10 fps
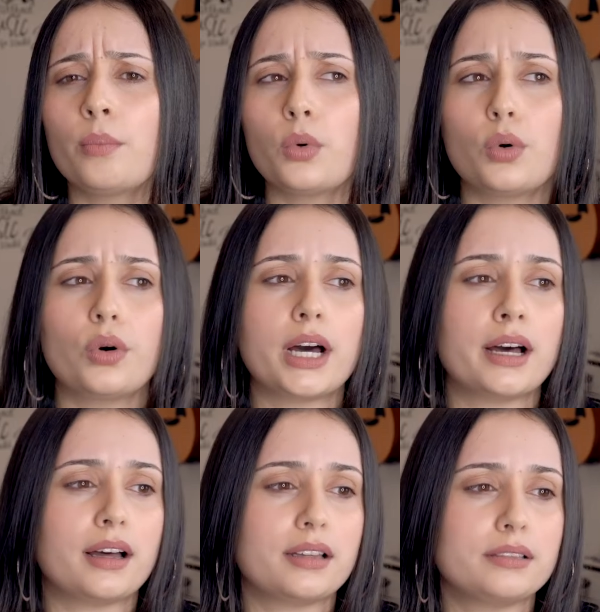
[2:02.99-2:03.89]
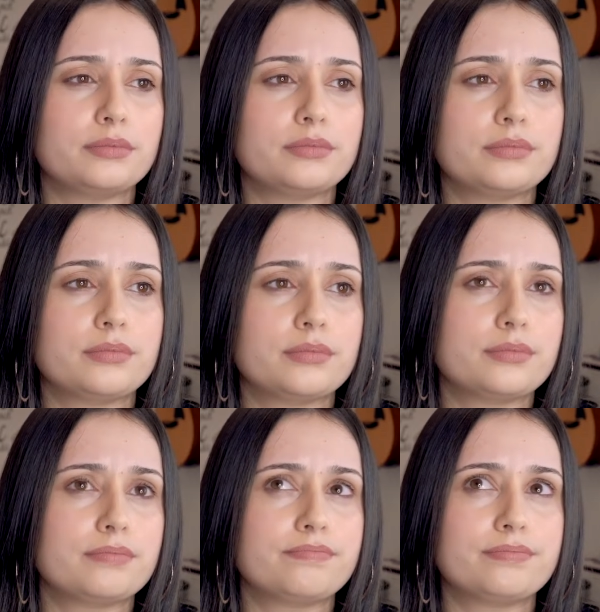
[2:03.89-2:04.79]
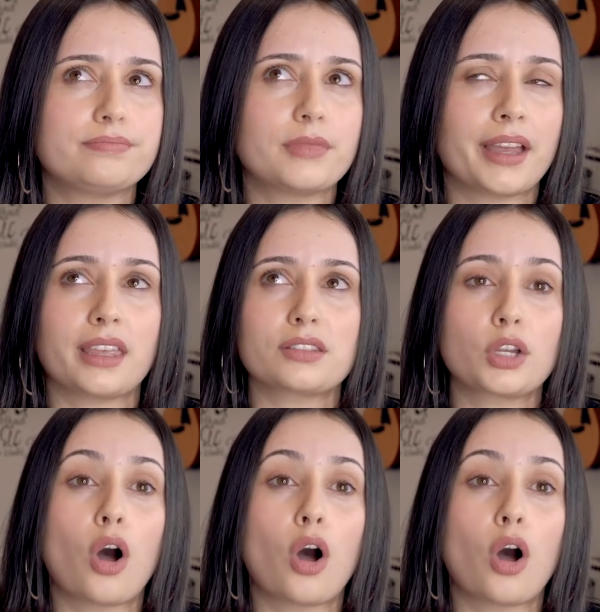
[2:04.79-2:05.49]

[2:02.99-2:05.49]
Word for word: more, uh, I guess,